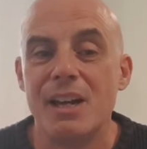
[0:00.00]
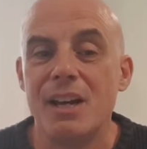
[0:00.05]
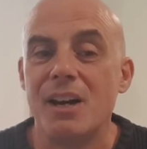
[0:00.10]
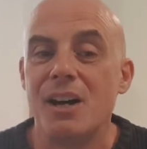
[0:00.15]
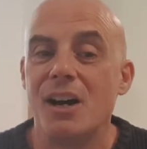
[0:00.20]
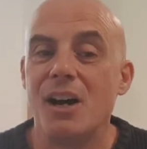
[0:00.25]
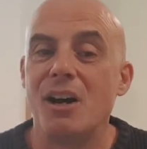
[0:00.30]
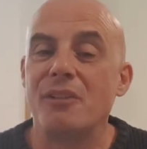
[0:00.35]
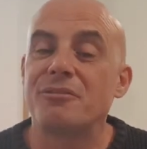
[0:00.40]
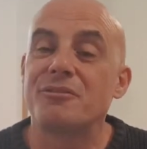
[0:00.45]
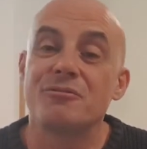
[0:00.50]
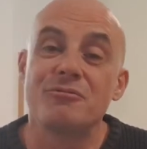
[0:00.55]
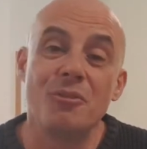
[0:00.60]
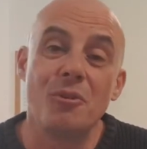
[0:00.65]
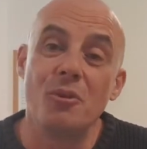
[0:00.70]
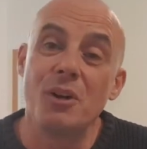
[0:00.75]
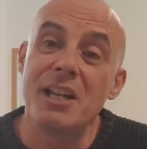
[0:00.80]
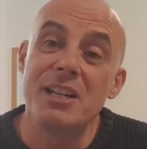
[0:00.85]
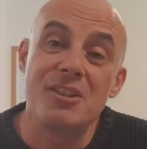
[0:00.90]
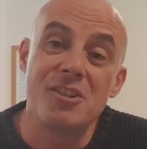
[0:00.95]
After
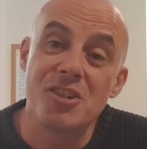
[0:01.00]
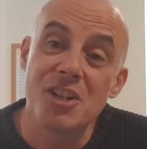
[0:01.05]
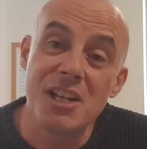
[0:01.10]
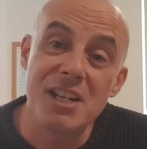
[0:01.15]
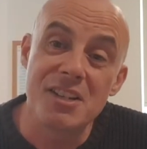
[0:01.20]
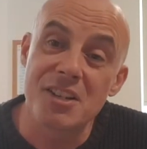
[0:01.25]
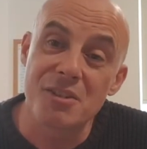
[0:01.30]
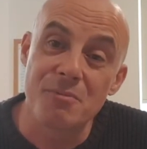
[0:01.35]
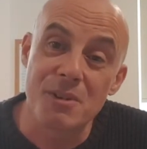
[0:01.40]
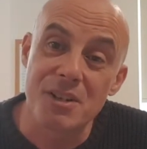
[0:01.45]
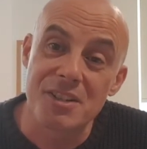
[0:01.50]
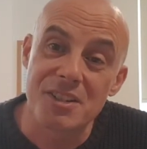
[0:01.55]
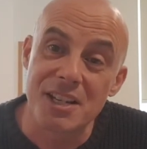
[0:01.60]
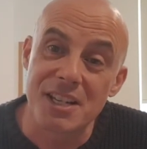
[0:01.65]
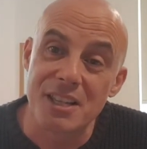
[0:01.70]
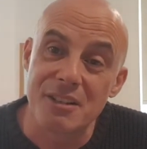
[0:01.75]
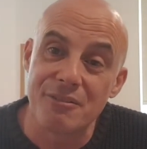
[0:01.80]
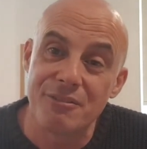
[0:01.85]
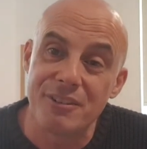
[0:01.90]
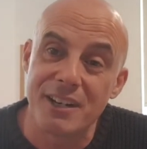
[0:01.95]
all, in Jesus we see
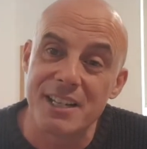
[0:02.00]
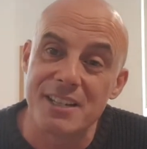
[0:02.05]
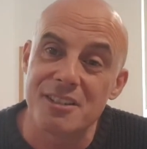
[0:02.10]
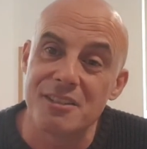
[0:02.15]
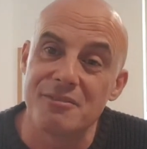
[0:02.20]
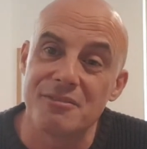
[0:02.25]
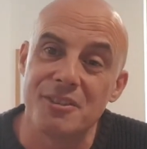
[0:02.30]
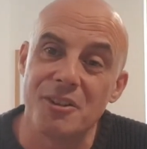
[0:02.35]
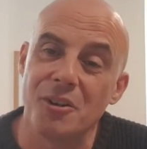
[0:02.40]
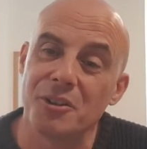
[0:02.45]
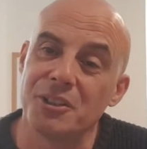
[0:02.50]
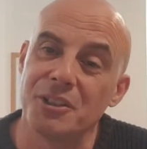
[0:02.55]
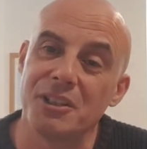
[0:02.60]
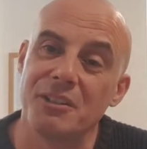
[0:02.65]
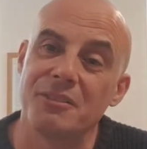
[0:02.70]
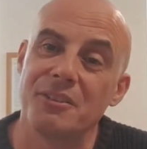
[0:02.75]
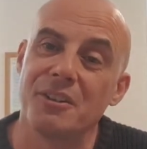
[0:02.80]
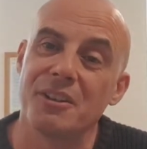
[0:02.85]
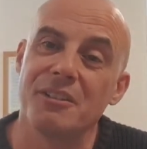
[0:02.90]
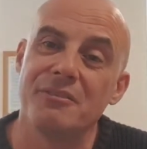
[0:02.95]
the face of God, and
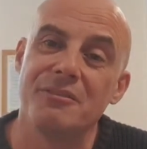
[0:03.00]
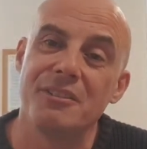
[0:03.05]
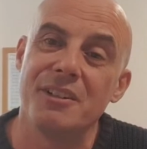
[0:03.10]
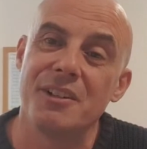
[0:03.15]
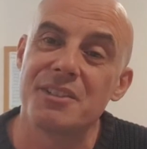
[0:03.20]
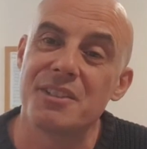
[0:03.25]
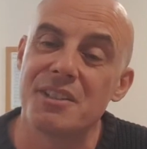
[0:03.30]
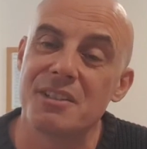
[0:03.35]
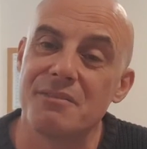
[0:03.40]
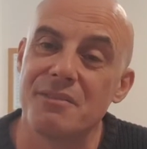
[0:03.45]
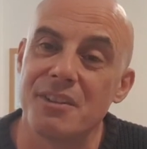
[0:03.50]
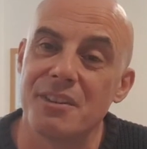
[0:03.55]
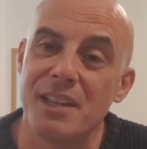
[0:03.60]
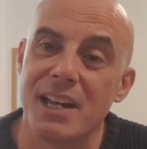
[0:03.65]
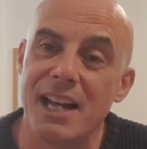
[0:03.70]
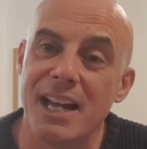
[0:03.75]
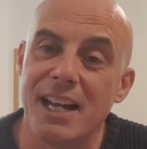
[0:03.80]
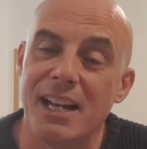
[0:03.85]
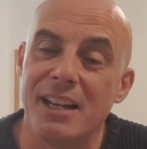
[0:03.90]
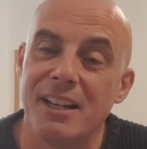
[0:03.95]
I've got the verses for
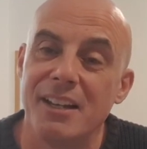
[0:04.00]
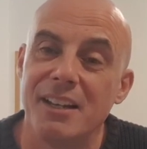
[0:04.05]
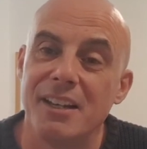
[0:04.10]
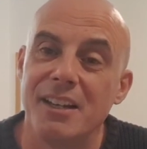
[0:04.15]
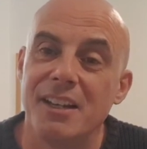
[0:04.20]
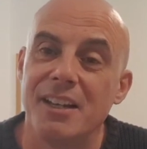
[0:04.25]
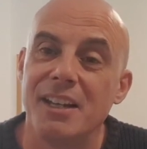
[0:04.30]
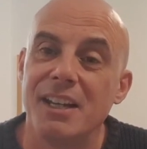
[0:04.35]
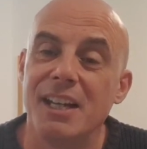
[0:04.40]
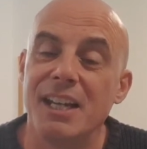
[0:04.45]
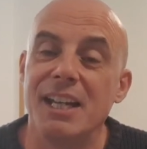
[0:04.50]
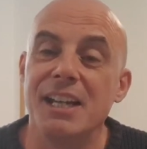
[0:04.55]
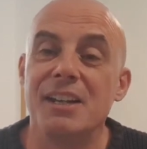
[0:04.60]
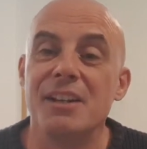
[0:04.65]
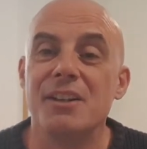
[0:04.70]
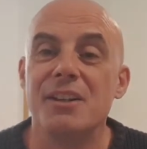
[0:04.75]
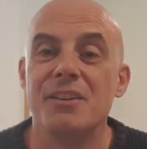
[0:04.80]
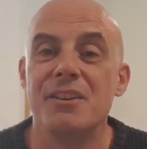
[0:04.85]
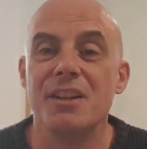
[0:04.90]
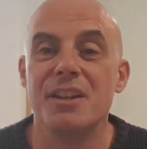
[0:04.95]
that
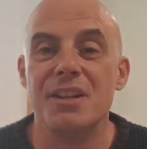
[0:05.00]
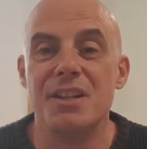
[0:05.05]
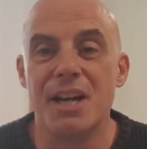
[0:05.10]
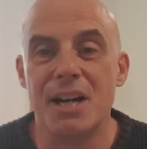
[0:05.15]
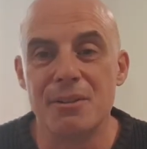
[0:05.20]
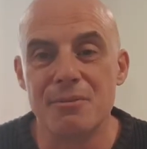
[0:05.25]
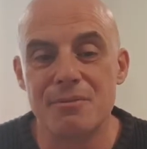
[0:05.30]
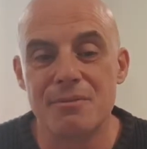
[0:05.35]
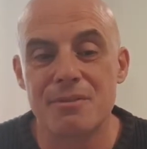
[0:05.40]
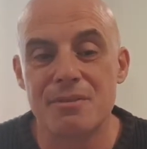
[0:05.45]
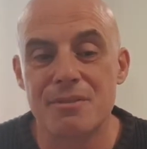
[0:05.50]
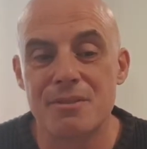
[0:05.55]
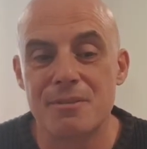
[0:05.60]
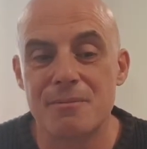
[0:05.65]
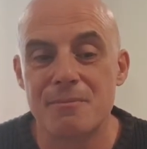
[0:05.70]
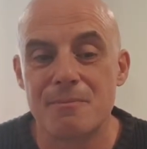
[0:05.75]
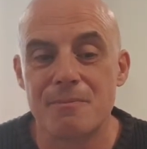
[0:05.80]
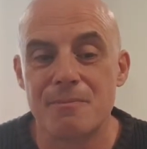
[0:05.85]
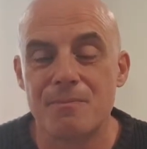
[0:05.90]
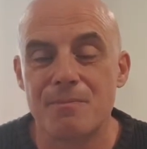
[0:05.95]
in the notes.
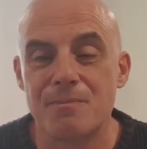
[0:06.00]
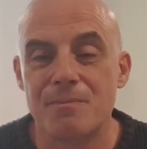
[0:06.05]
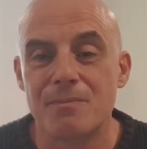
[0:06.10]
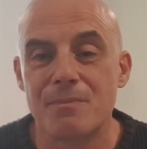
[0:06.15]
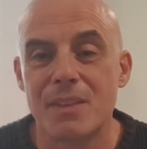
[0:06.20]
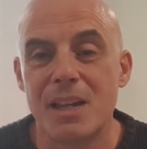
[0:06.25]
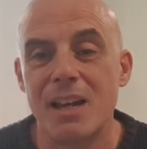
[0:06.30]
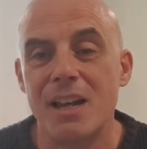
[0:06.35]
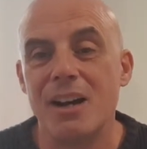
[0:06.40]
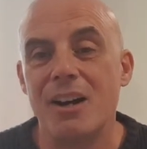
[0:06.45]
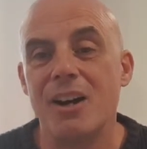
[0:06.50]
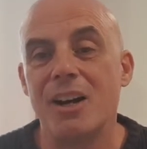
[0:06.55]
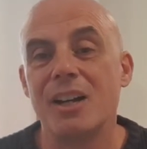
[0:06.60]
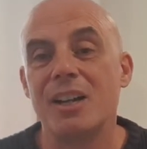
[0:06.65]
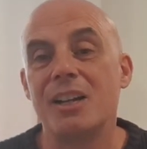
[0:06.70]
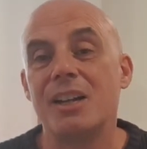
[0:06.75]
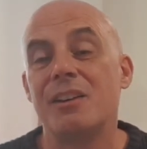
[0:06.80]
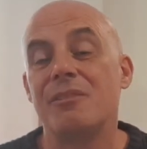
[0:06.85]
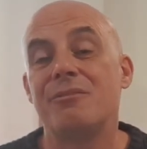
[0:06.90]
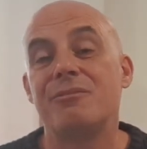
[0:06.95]

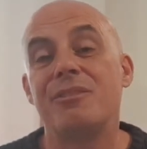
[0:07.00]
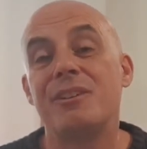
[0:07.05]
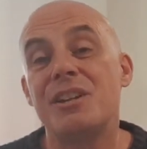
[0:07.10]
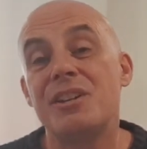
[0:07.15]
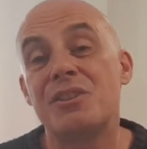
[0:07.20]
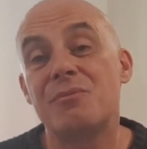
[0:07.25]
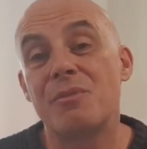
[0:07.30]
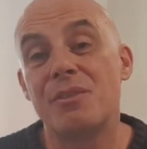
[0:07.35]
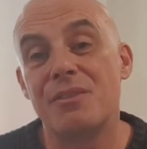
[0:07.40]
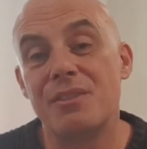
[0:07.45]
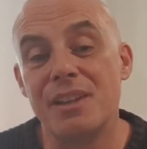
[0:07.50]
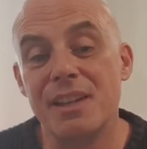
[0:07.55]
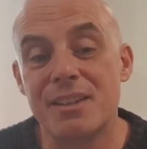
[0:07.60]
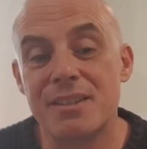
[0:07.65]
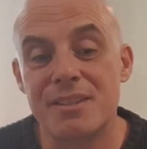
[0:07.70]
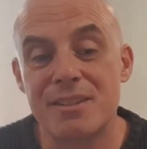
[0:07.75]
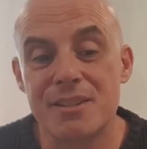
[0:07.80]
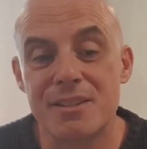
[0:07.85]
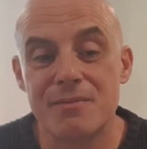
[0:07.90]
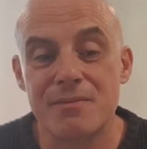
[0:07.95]
I finish with
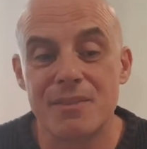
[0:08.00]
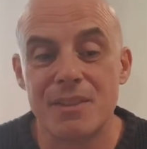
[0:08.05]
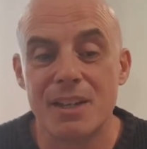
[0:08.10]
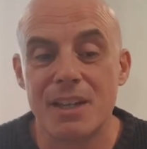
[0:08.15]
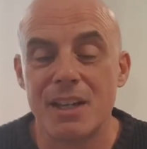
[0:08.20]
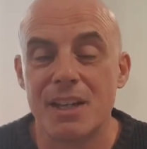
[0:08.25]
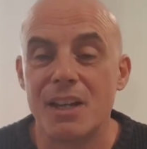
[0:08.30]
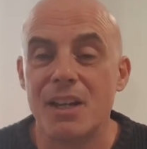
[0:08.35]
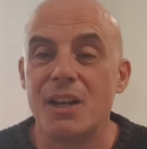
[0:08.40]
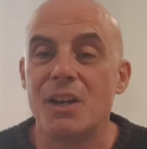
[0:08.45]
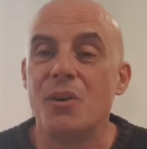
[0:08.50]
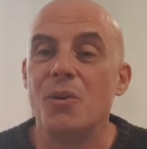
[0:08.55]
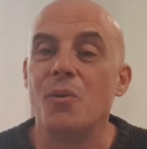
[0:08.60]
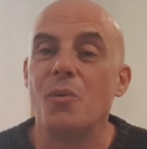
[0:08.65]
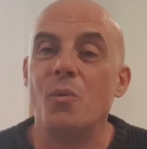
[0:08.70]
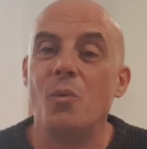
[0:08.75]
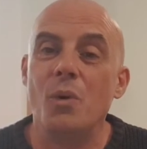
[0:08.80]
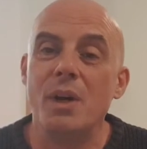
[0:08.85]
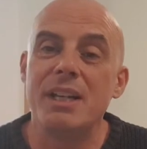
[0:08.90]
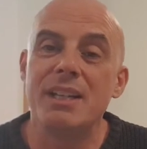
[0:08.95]
this.
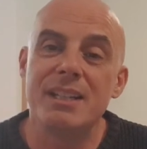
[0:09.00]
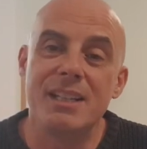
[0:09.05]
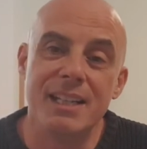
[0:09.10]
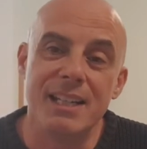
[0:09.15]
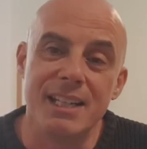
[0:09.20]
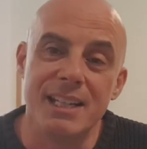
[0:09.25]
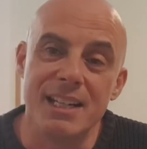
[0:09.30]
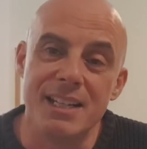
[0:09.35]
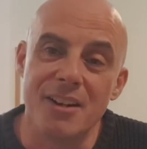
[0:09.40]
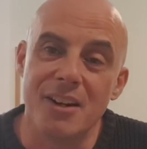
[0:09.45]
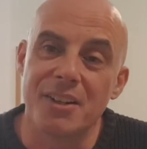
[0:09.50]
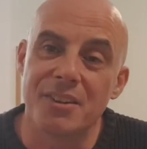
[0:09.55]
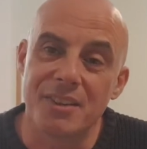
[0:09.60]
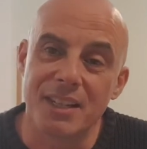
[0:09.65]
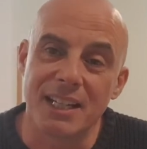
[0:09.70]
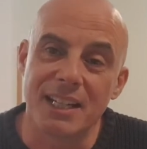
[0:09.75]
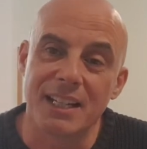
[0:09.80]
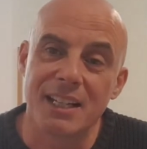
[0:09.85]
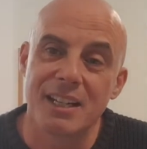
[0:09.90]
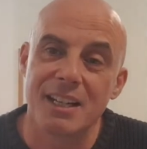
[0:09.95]
We need, I
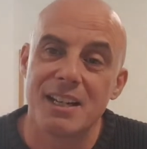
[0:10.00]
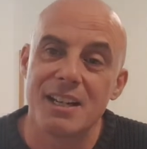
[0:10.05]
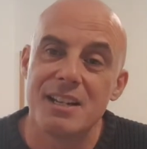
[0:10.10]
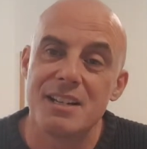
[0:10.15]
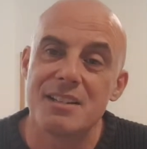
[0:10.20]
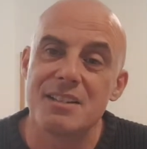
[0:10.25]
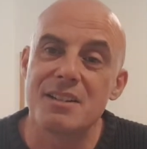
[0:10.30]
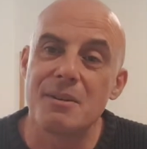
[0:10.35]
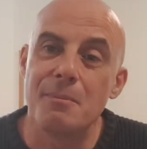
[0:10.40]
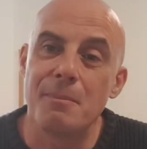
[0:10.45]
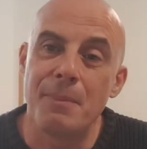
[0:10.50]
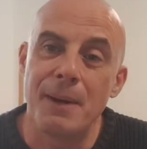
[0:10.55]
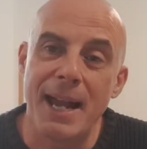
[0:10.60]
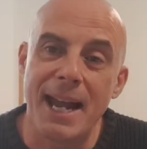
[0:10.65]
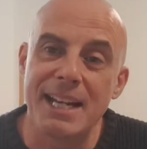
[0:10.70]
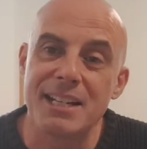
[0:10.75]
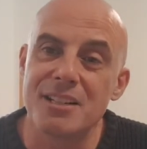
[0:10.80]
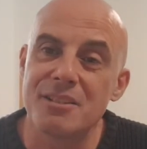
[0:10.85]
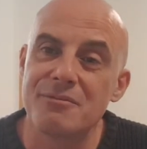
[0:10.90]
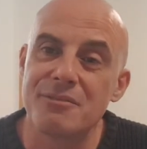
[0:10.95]
think, to
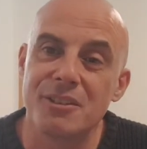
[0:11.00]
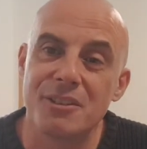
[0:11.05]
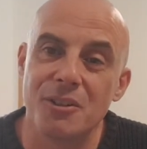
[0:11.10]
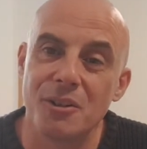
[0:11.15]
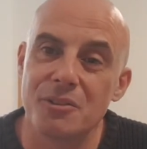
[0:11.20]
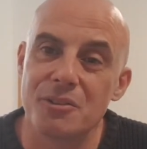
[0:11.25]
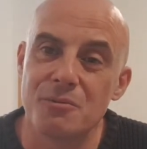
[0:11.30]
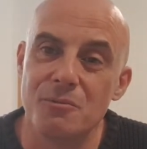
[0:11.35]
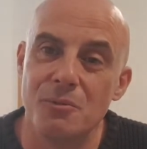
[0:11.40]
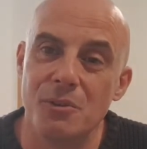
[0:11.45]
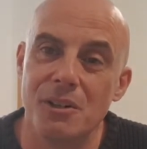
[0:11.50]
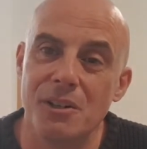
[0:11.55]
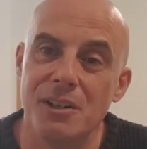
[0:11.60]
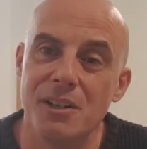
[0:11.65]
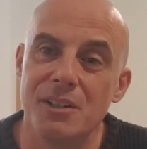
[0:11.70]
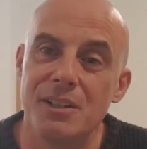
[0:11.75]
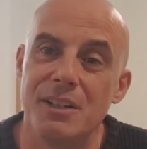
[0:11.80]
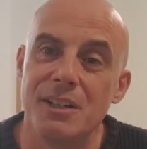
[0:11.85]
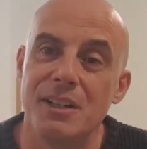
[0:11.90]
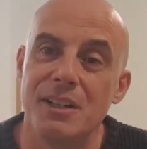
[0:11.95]
pant for God's word,